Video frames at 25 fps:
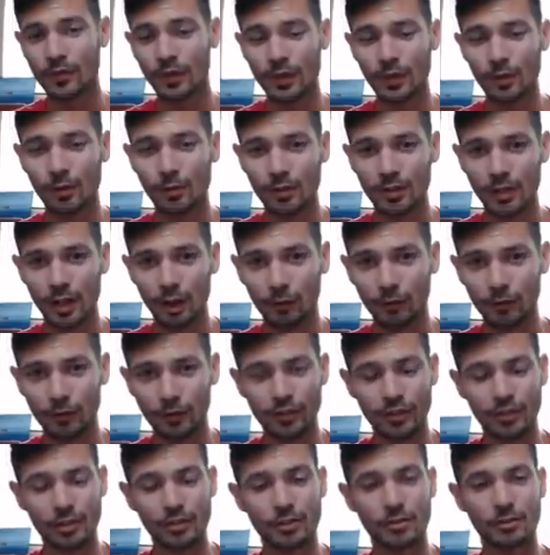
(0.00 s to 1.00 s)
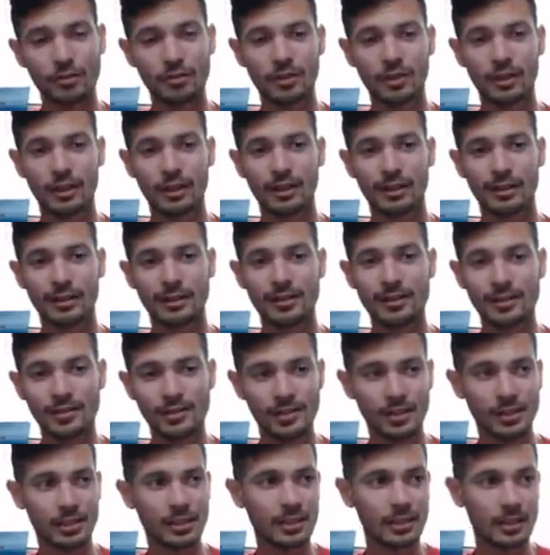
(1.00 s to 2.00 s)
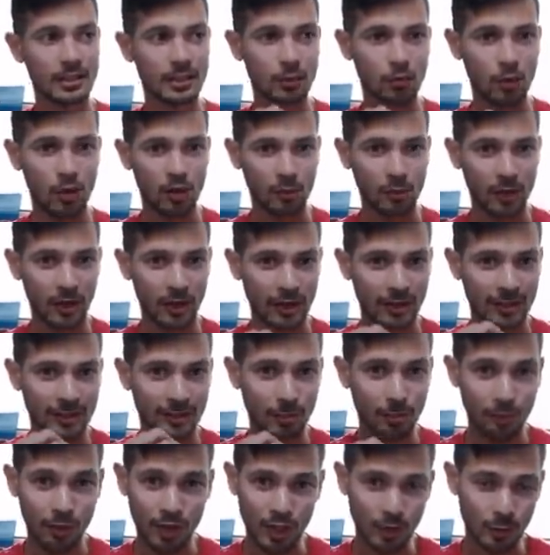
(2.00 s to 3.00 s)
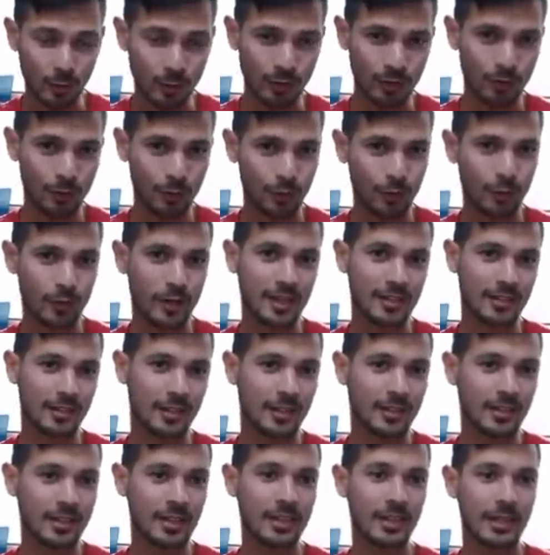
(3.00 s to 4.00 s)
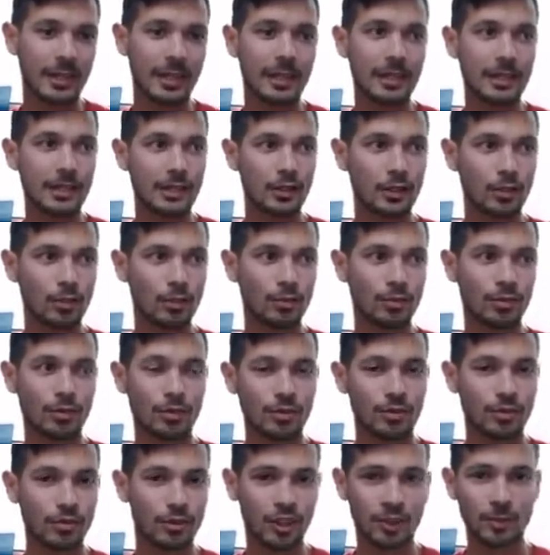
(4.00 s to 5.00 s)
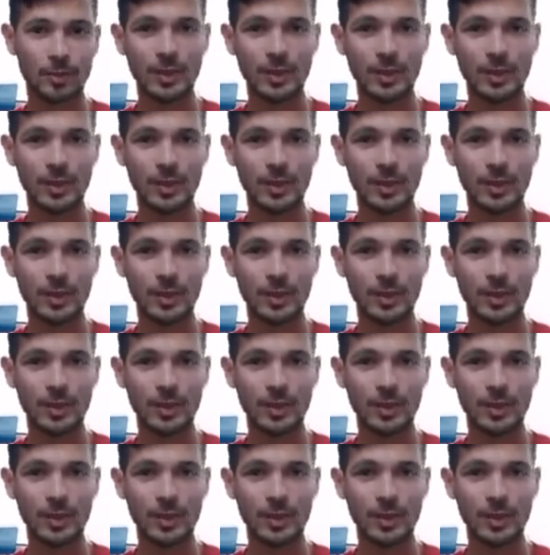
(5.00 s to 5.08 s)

video was helpful to you. Uh, this is one of my principles for two thousand nineteen, is to just